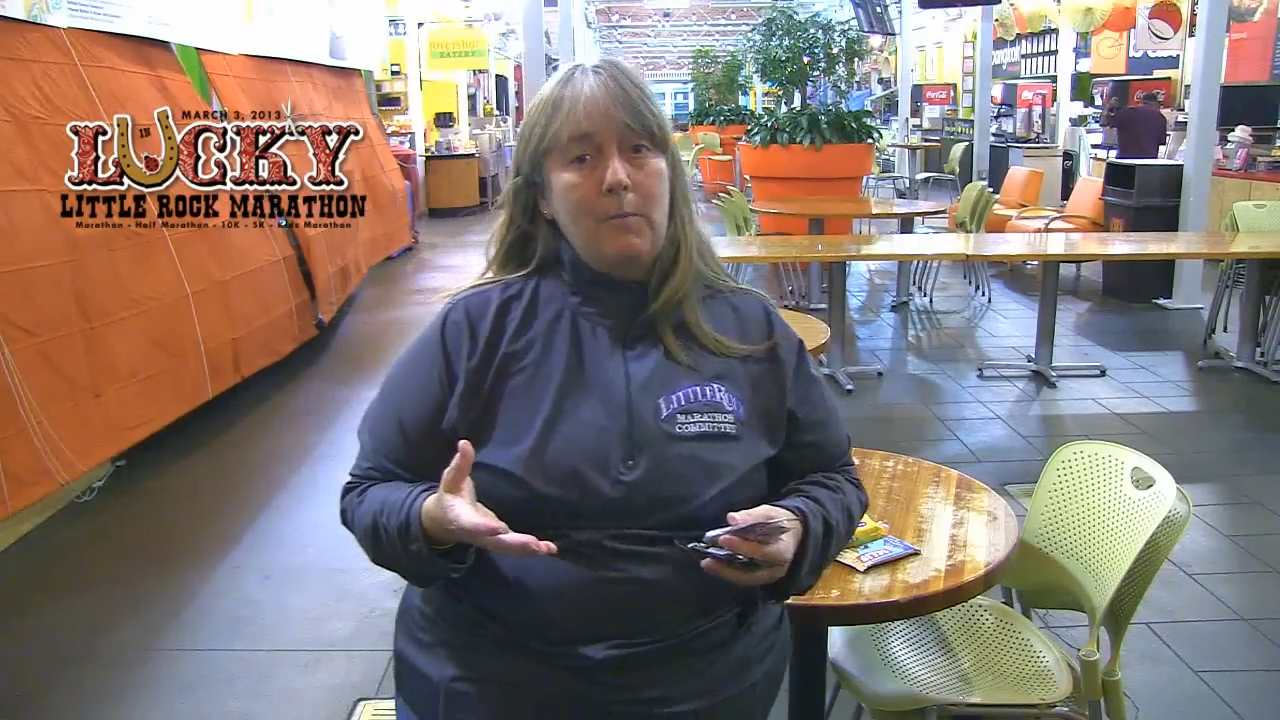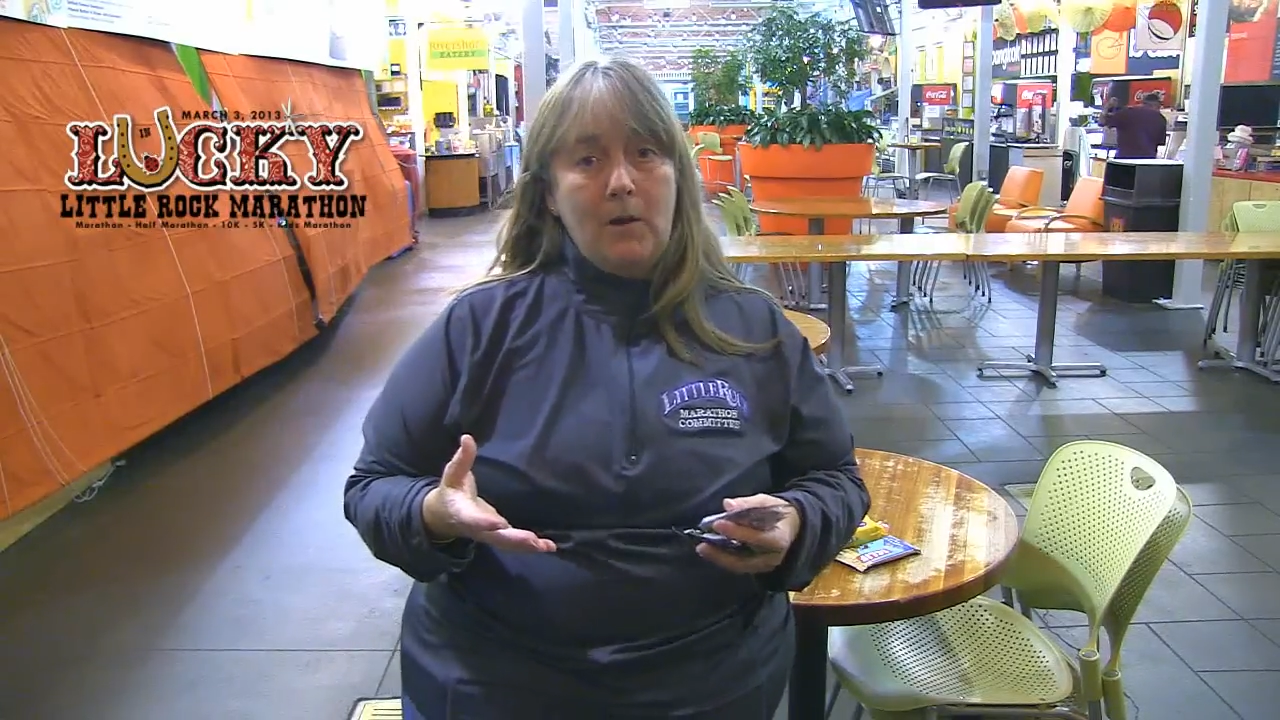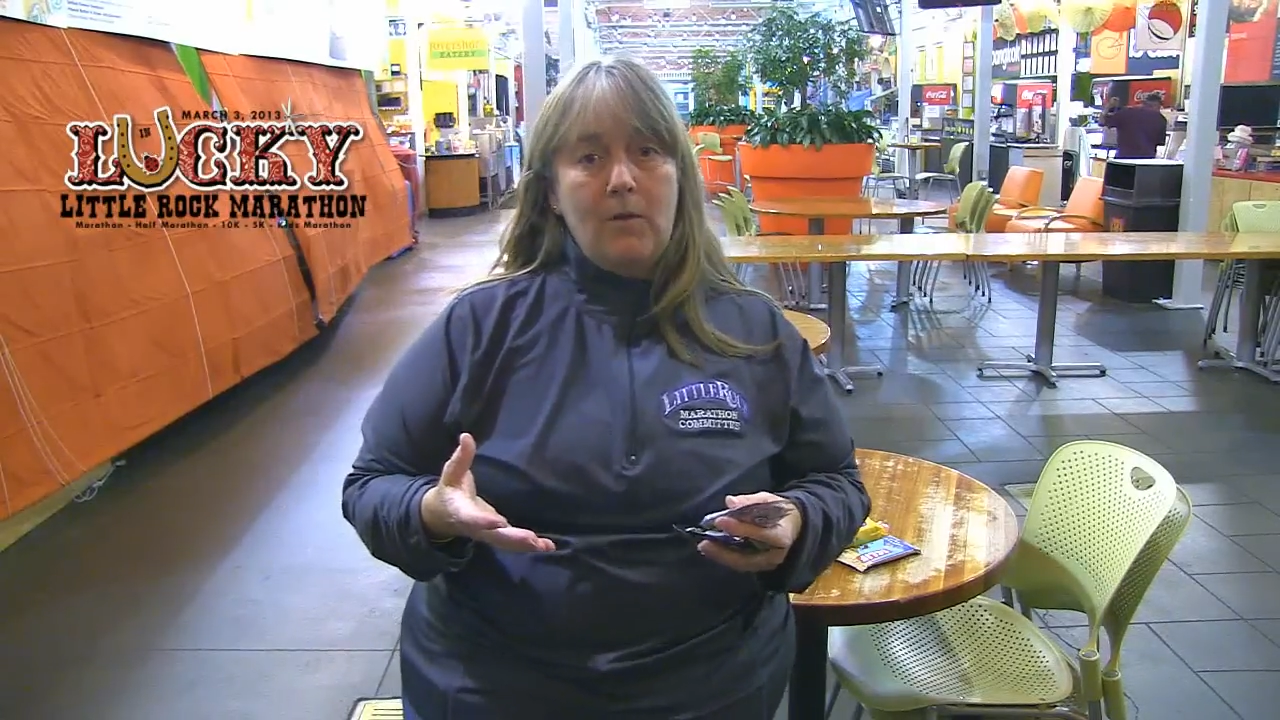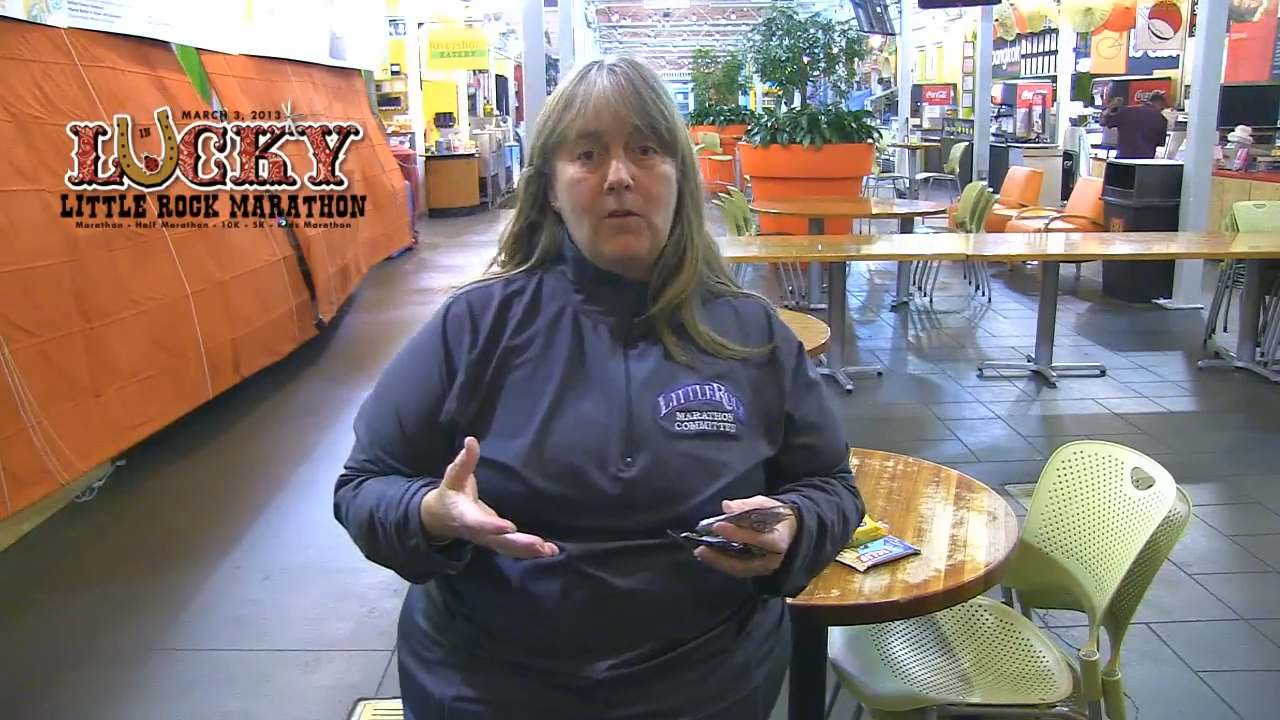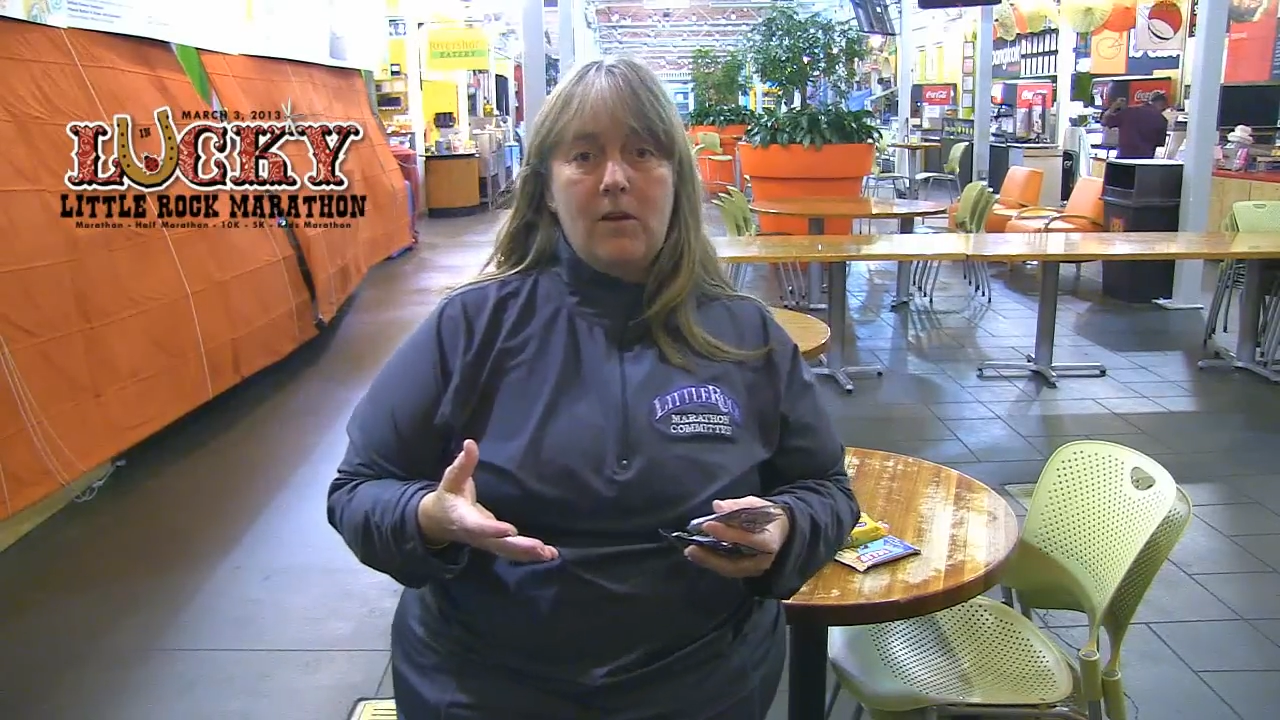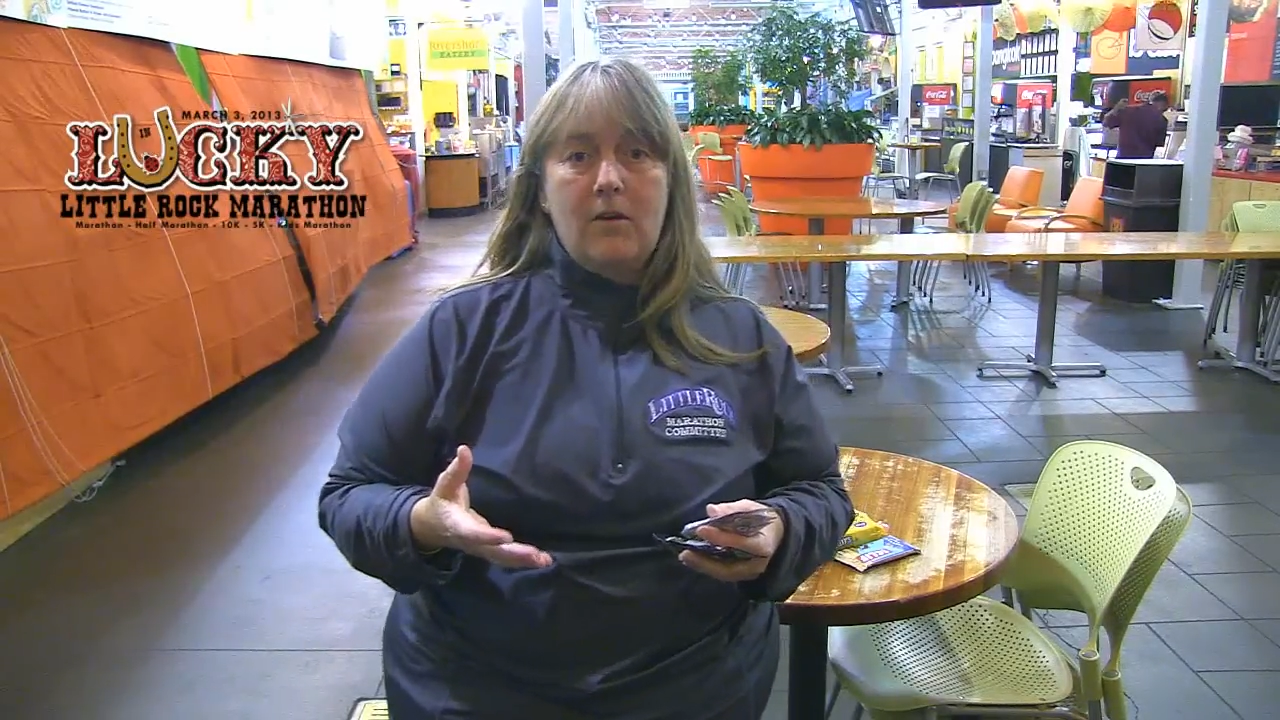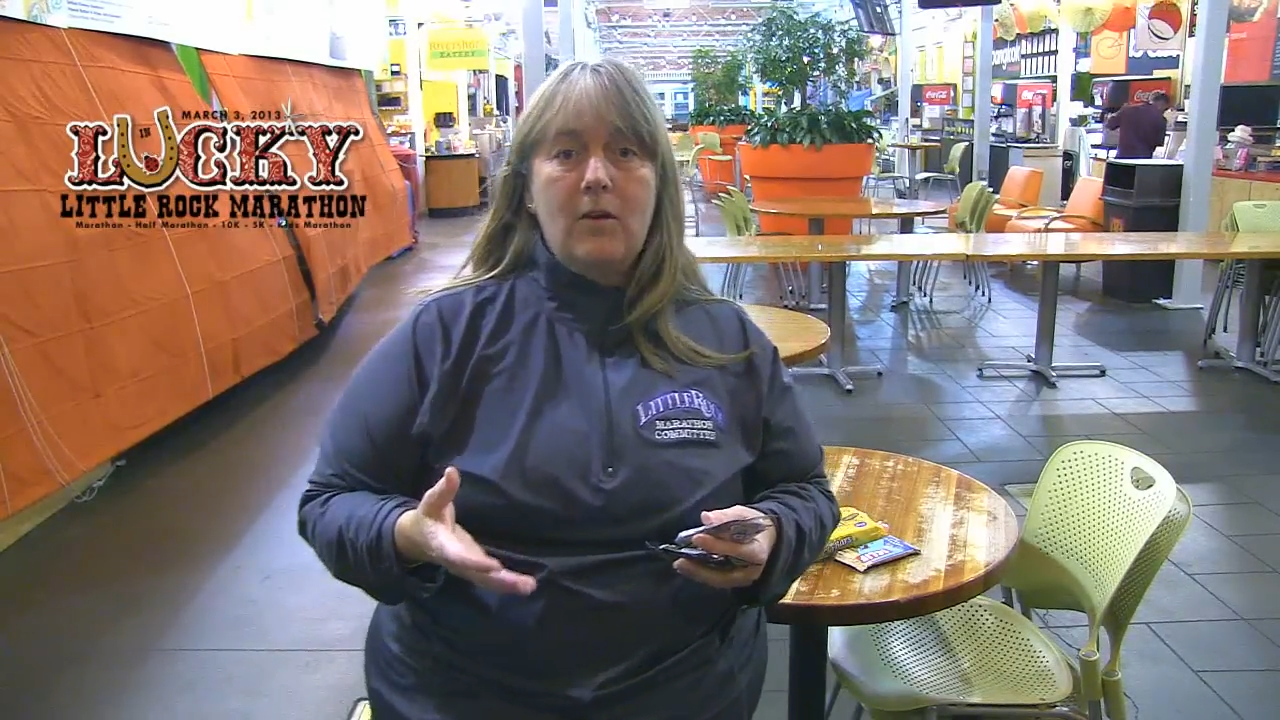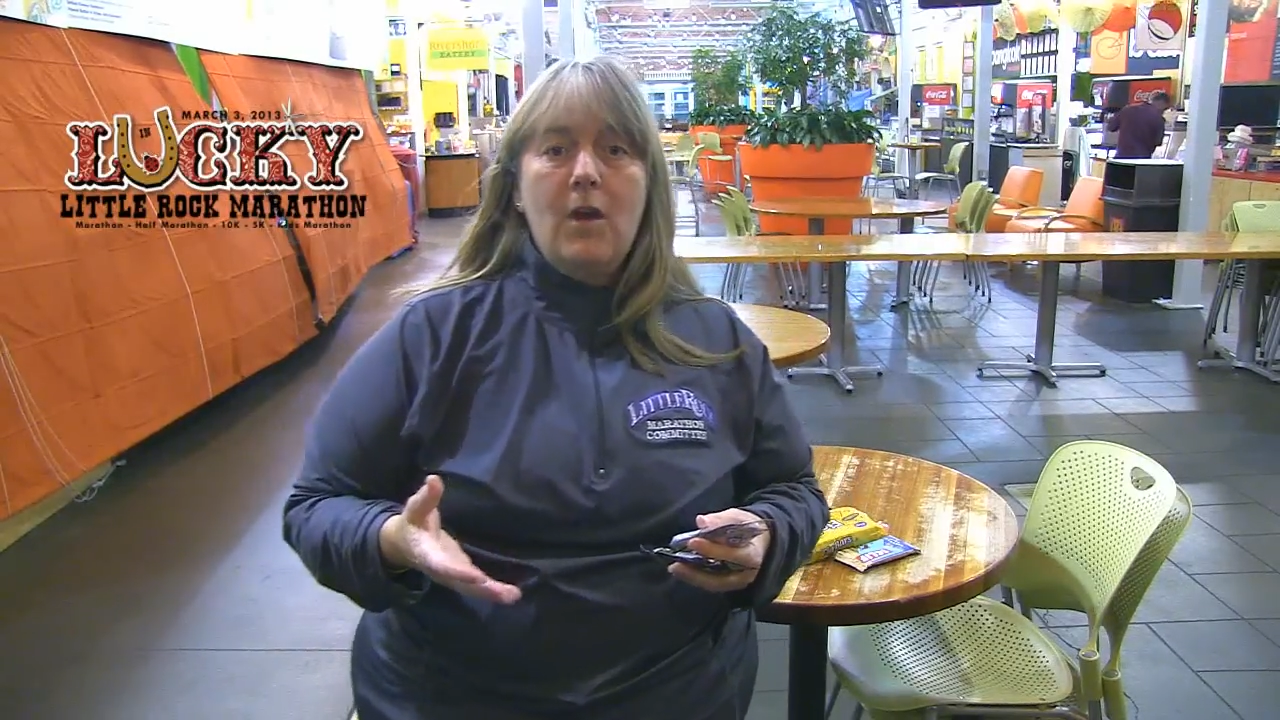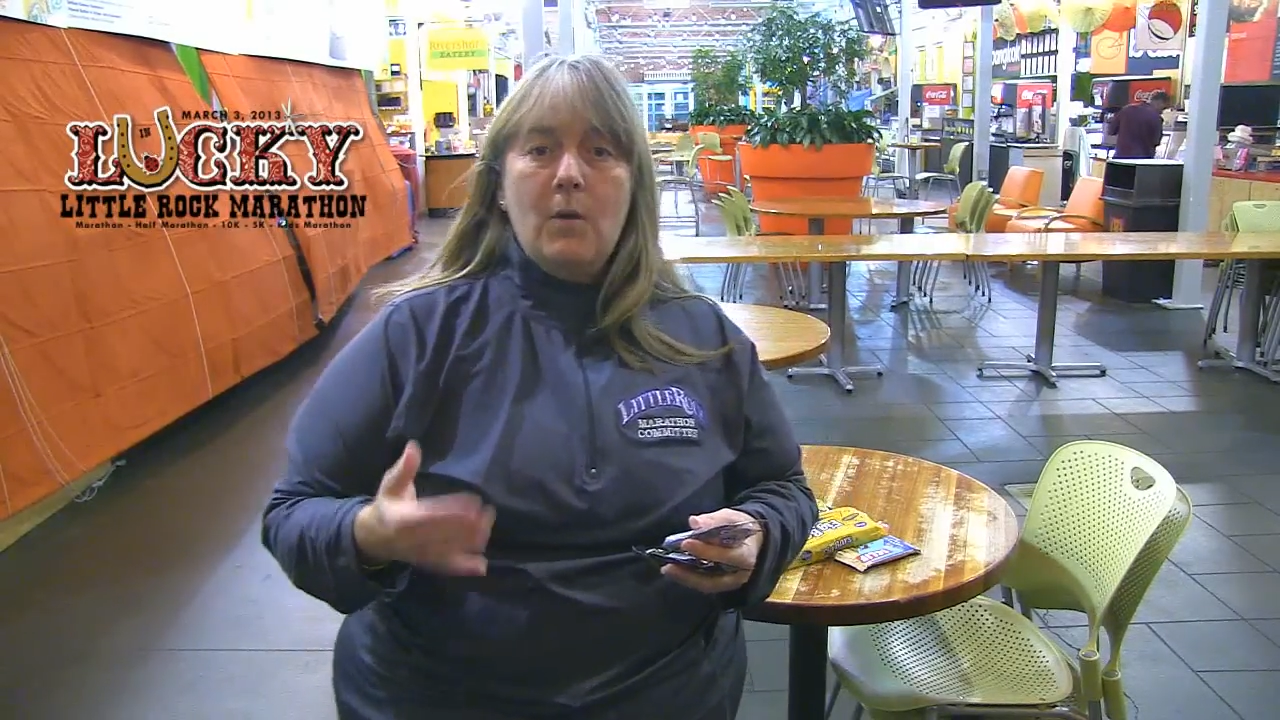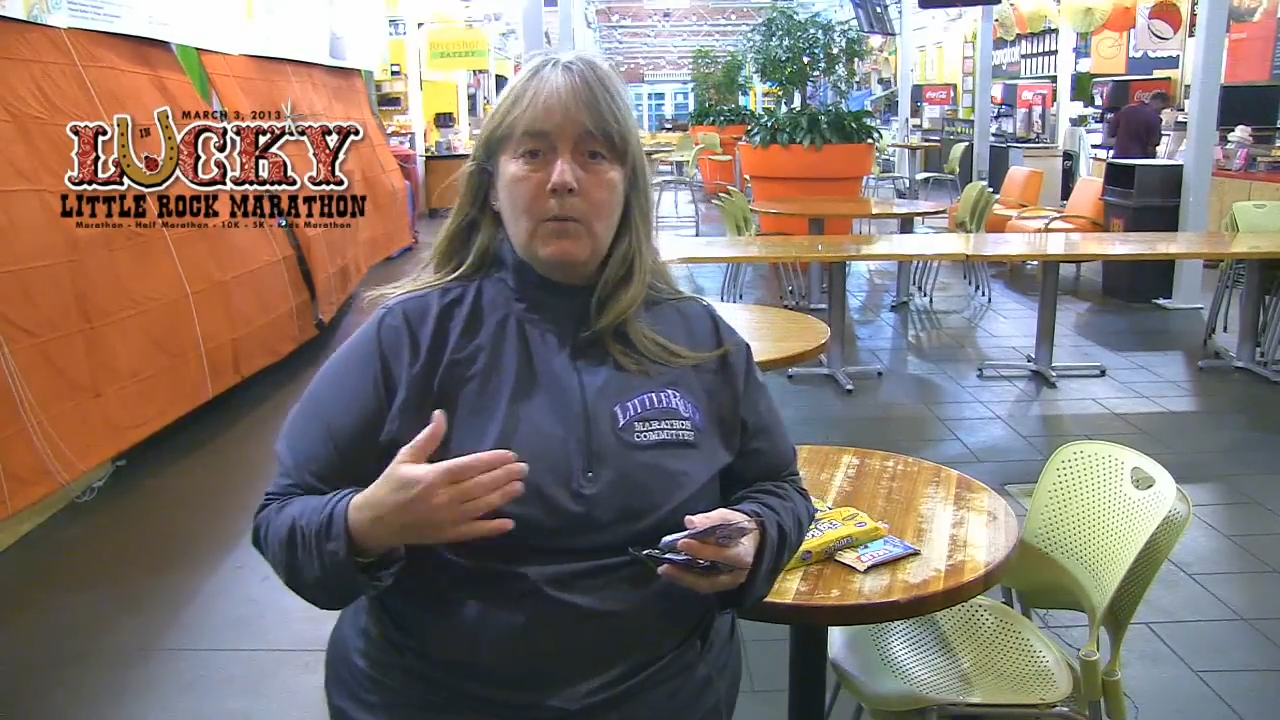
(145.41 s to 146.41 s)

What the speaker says: marathoner,